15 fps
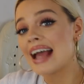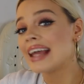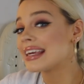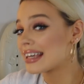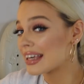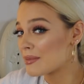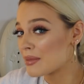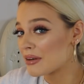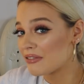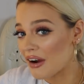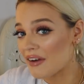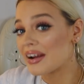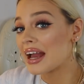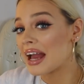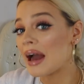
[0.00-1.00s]
you can be
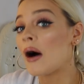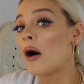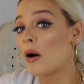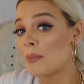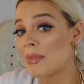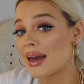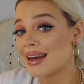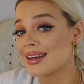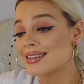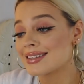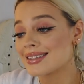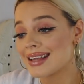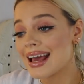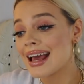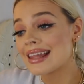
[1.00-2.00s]
very hit or
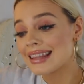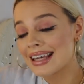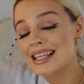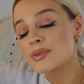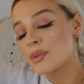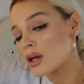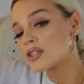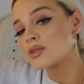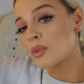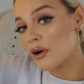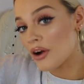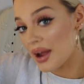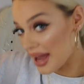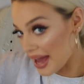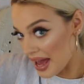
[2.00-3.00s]
miss. These ones
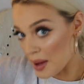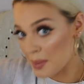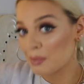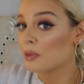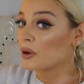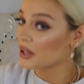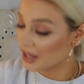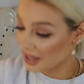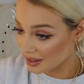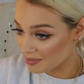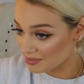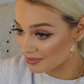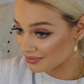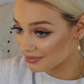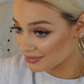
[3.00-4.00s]
were a hit, but you
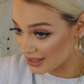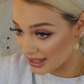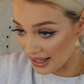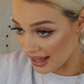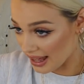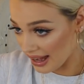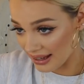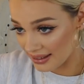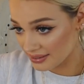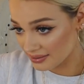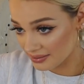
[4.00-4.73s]
can, yeah.